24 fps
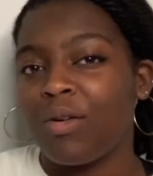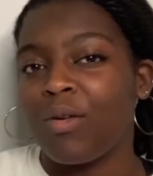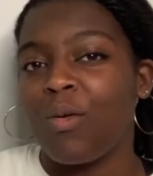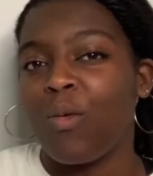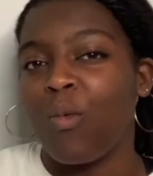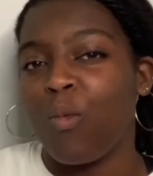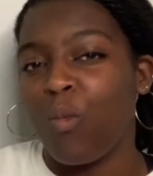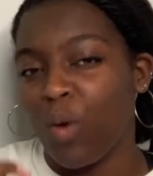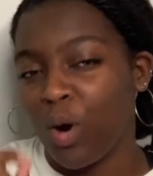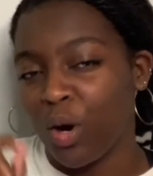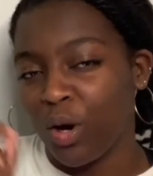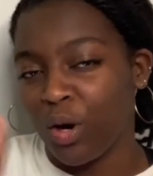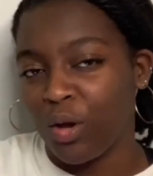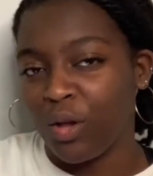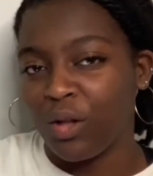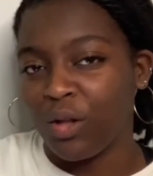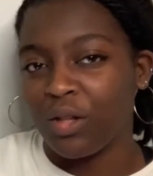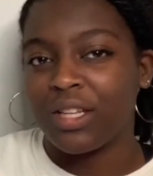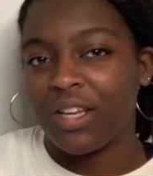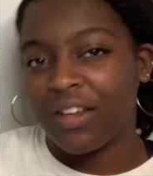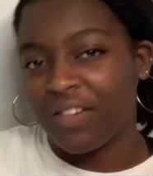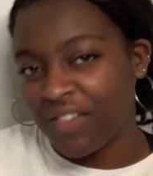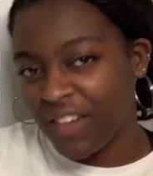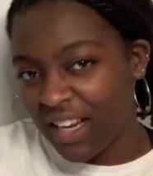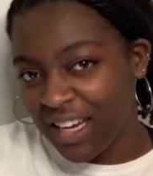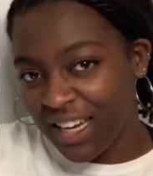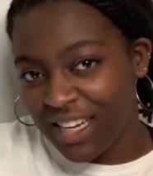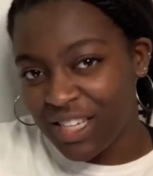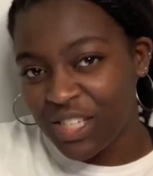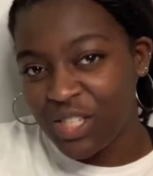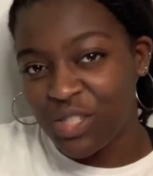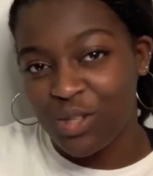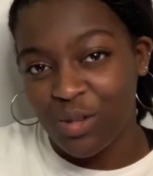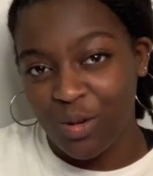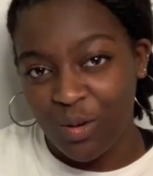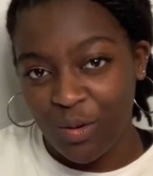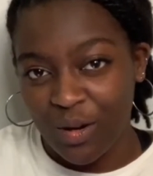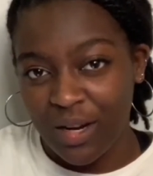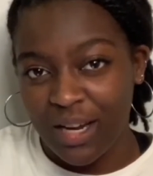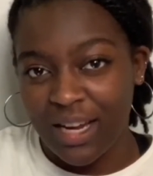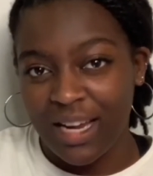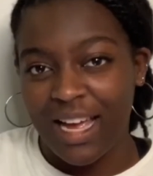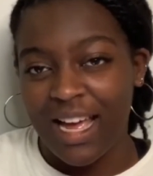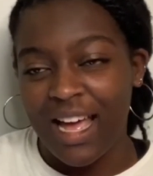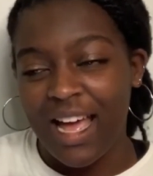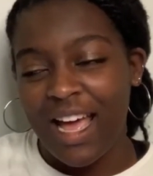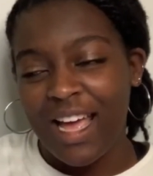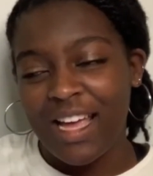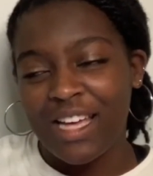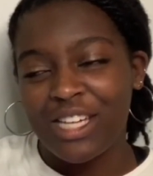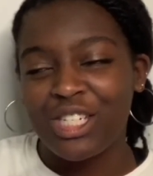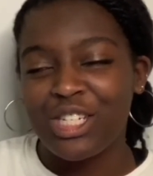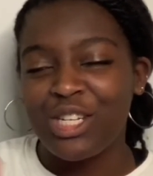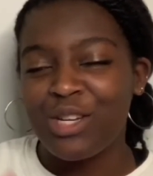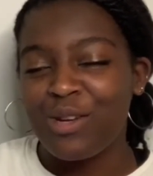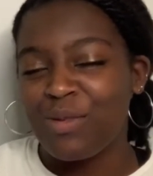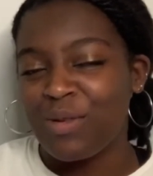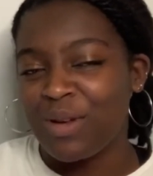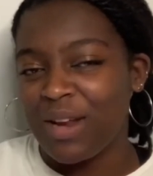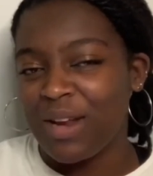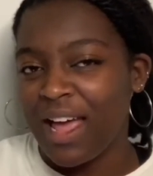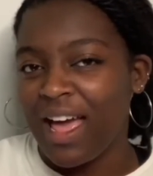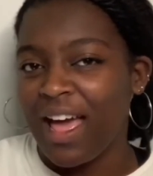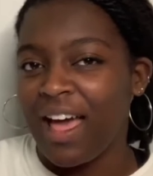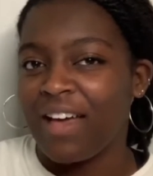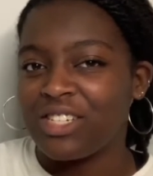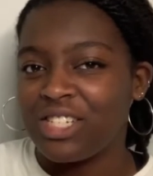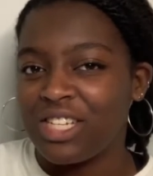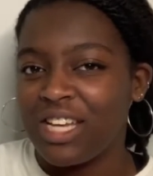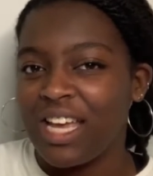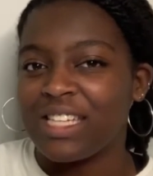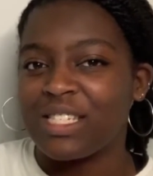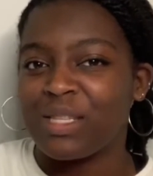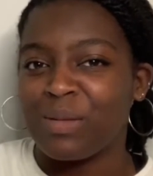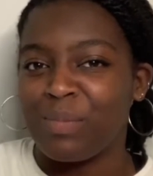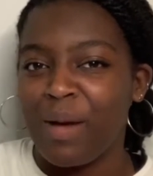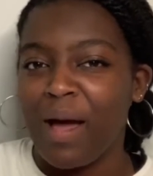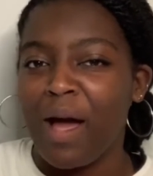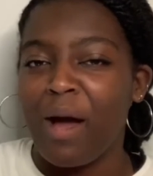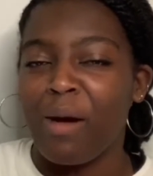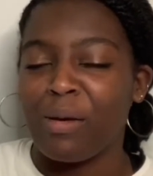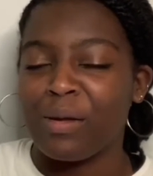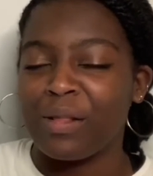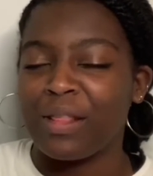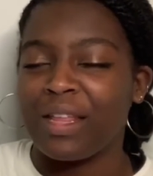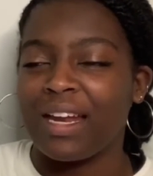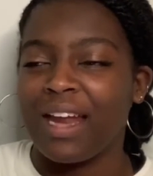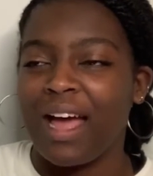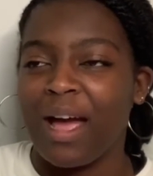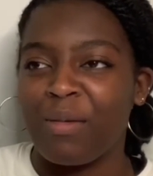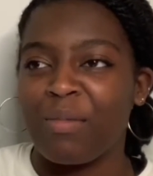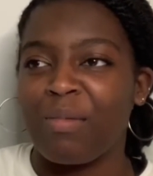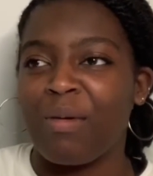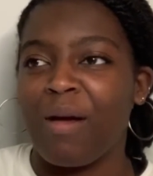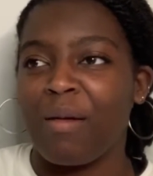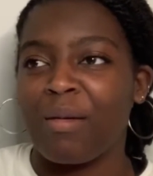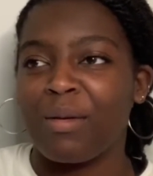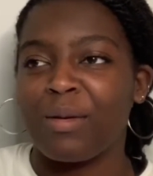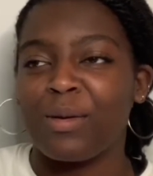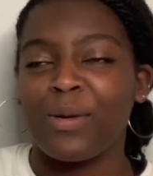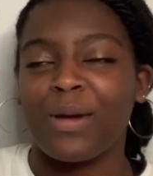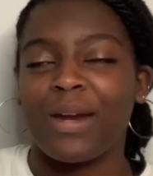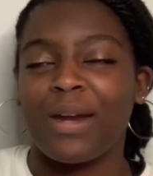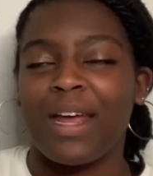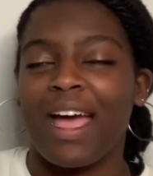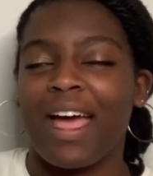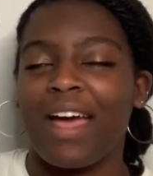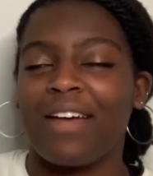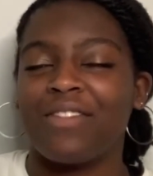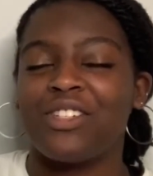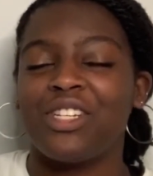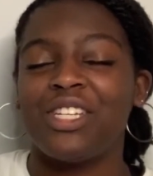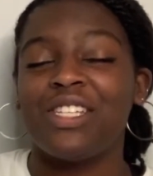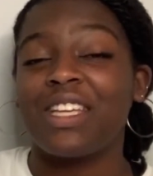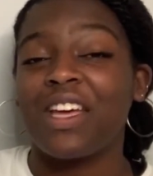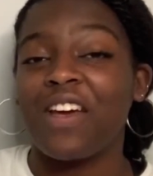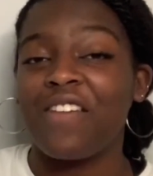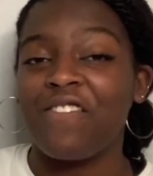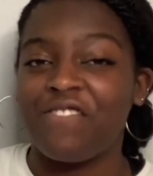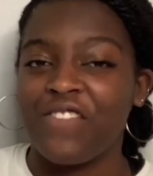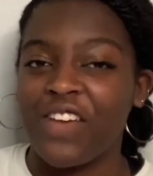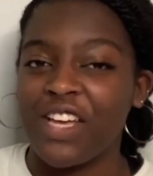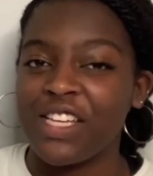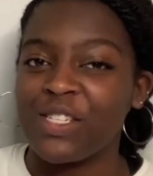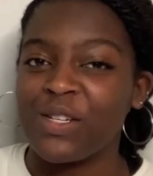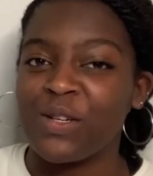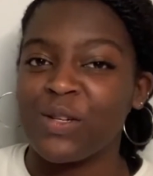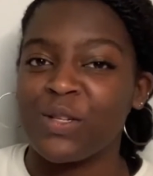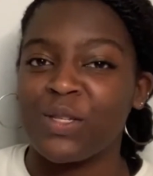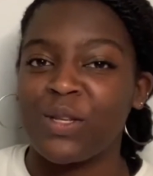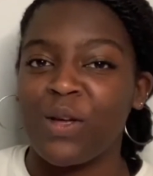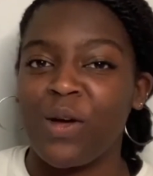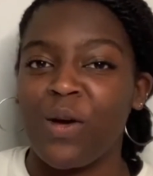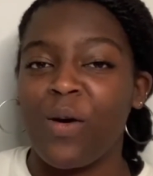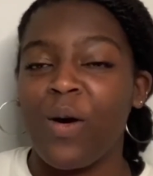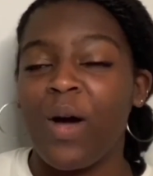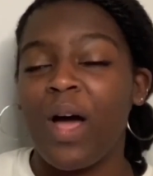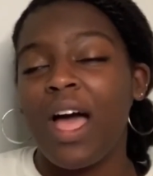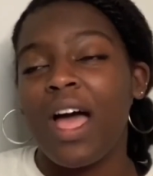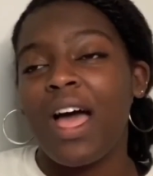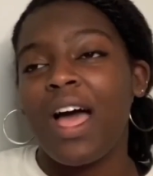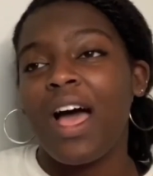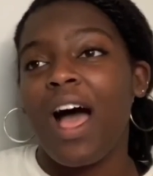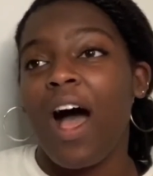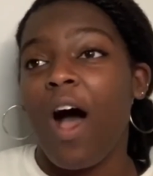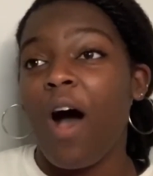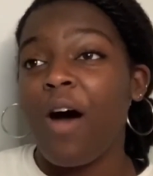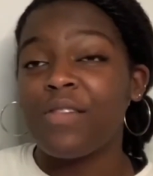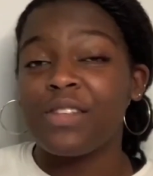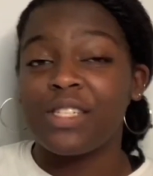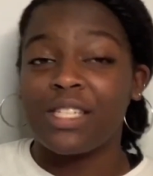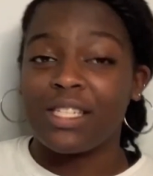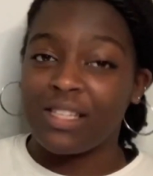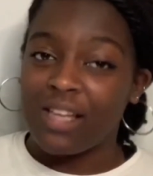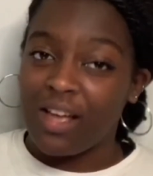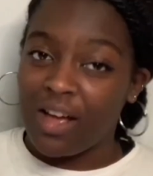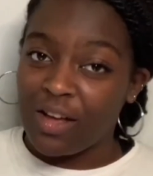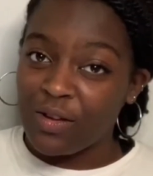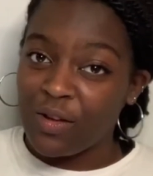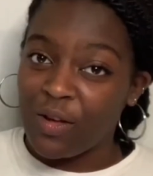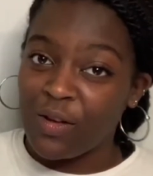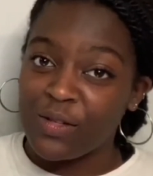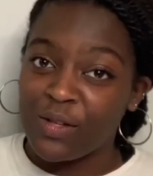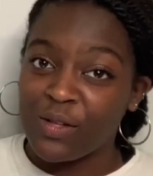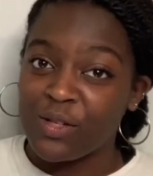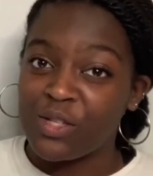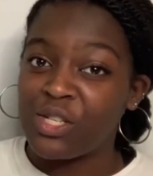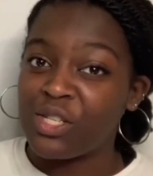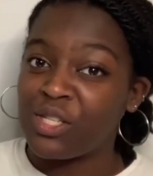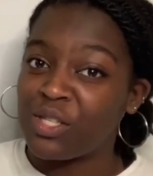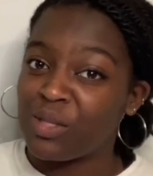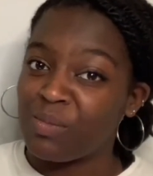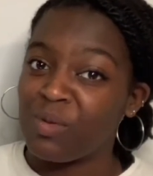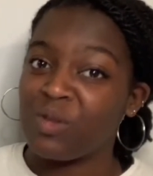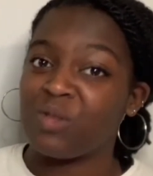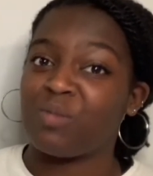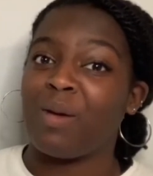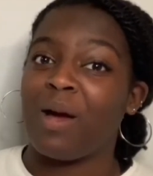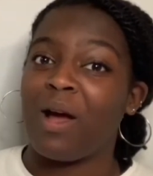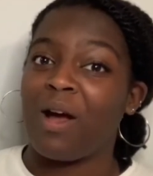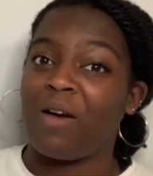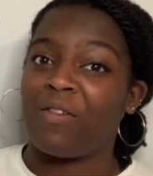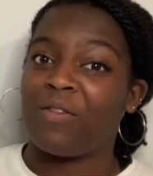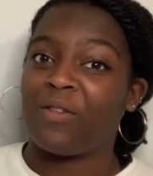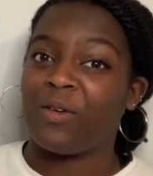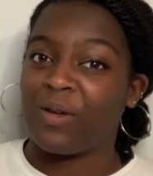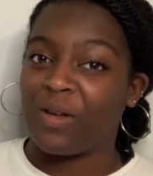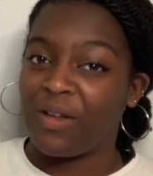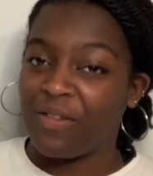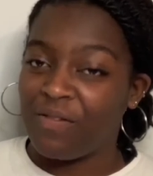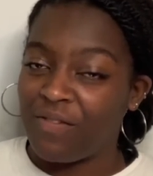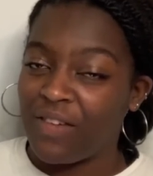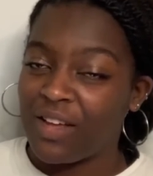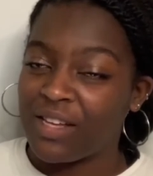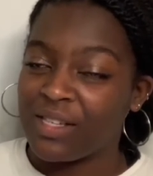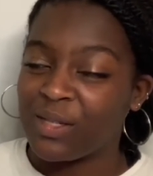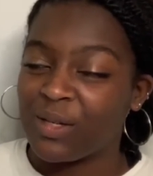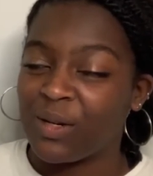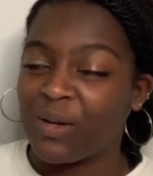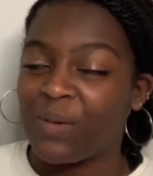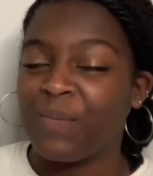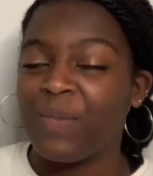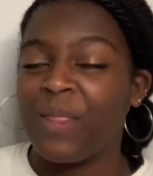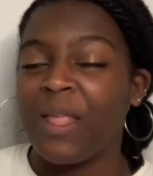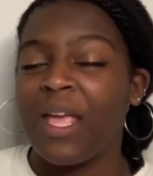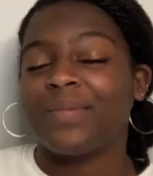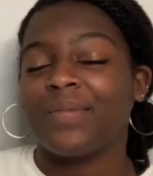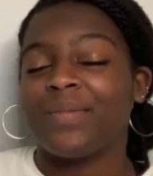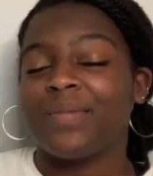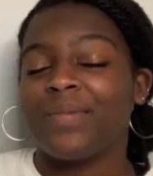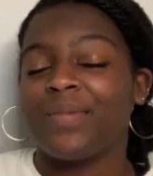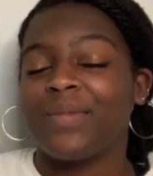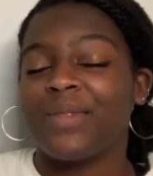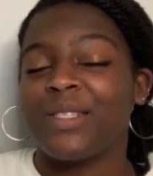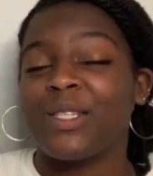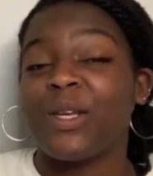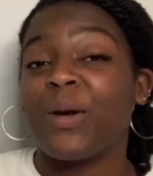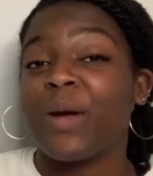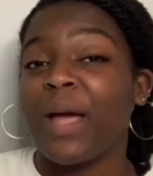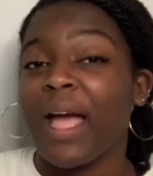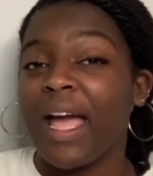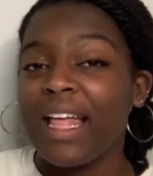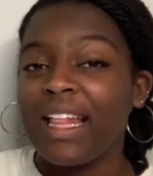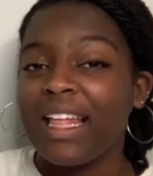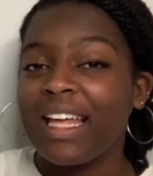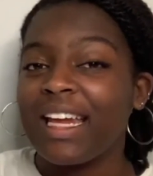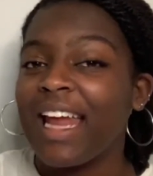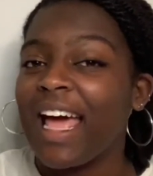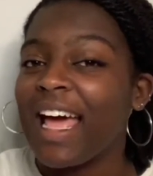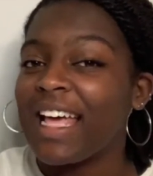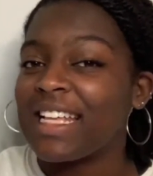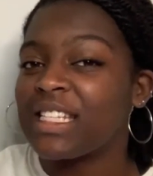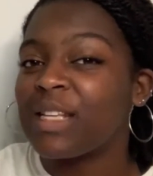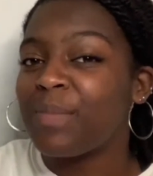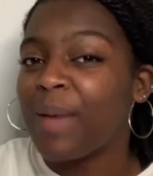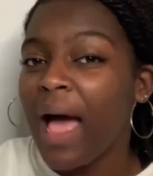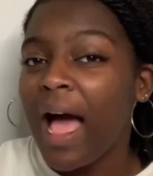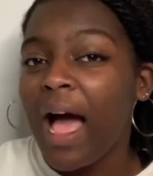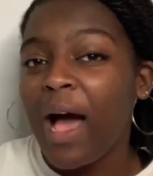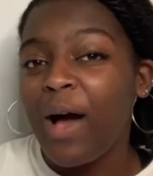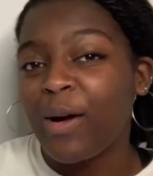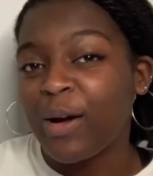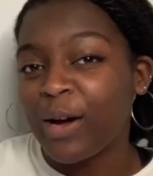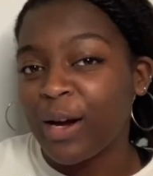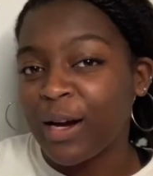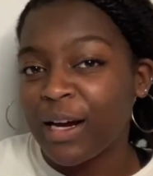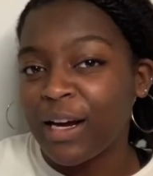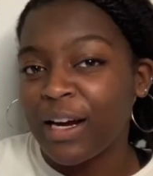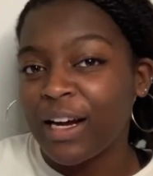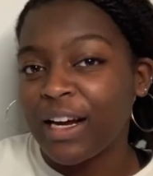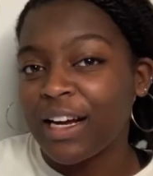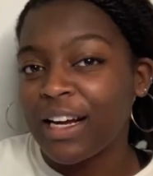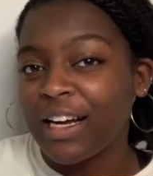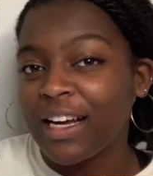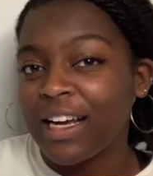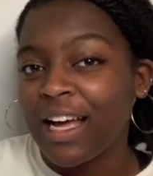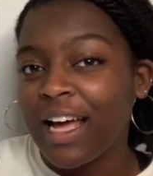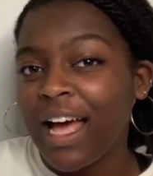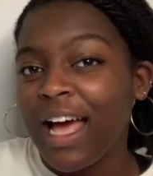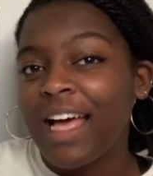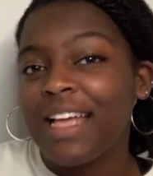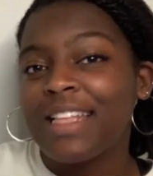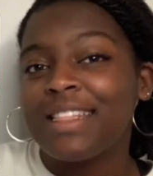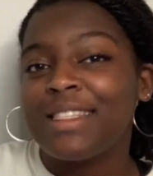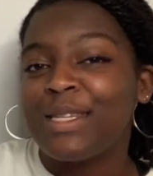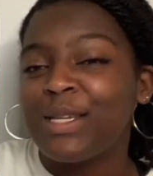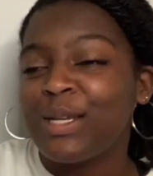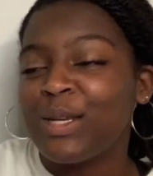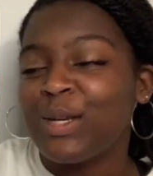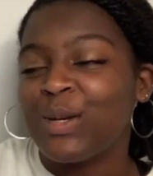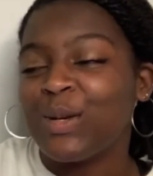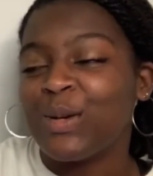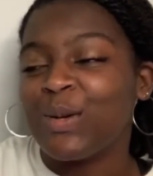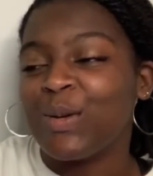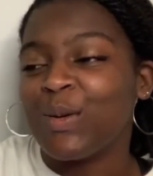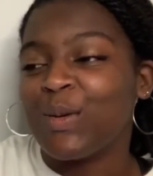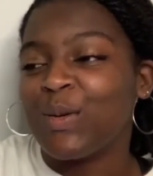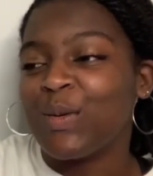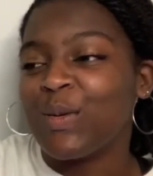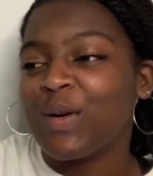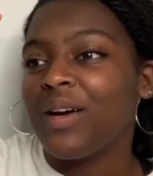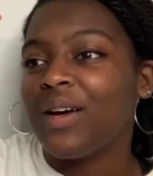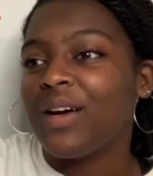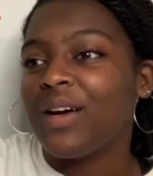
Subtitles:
world of any story, she has the power that I would probably want to have. She's a confessor, so obviously also she's the most powerful confessor. So Kahlan has the power to